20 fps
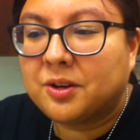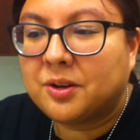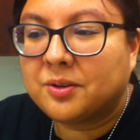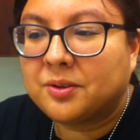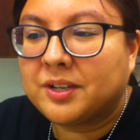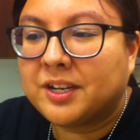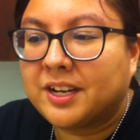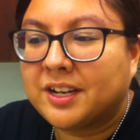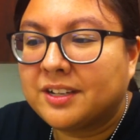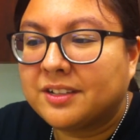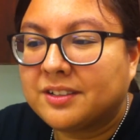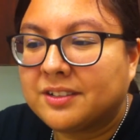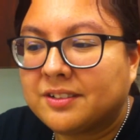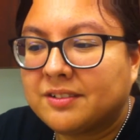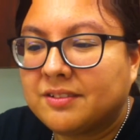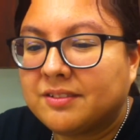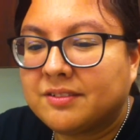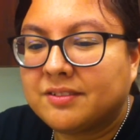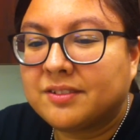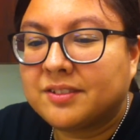go get
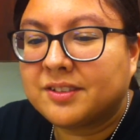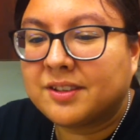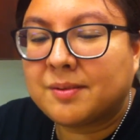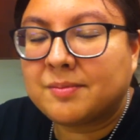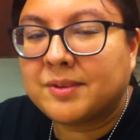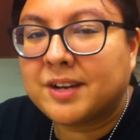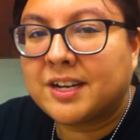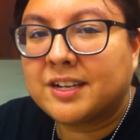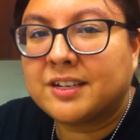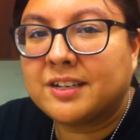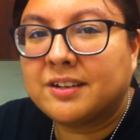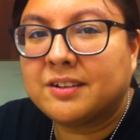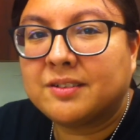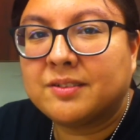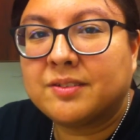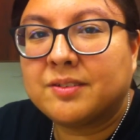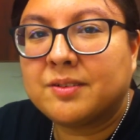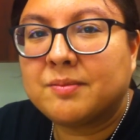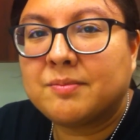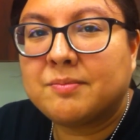some kind of
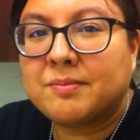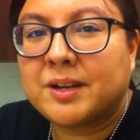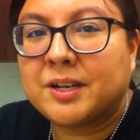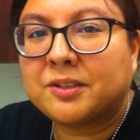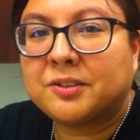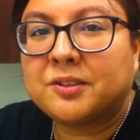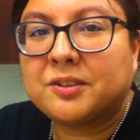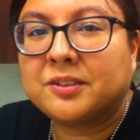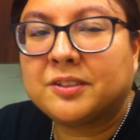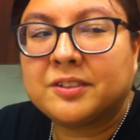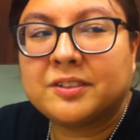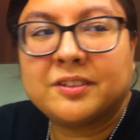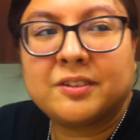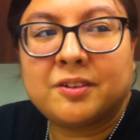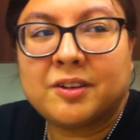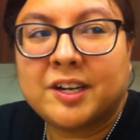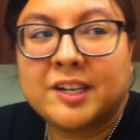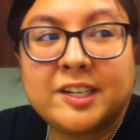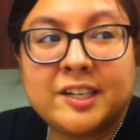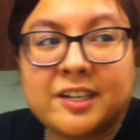medical
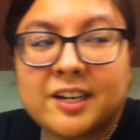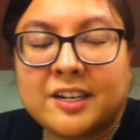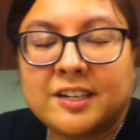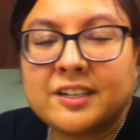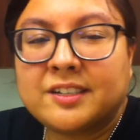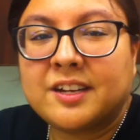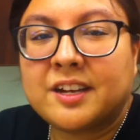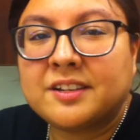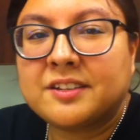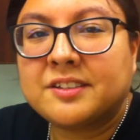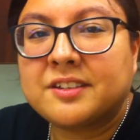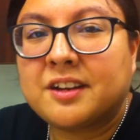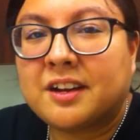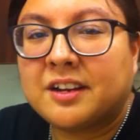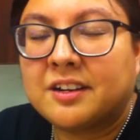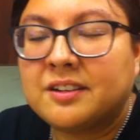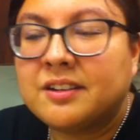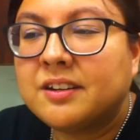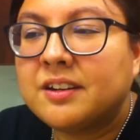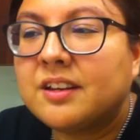or any kind of test
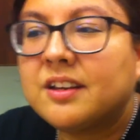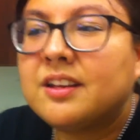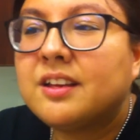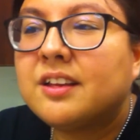done.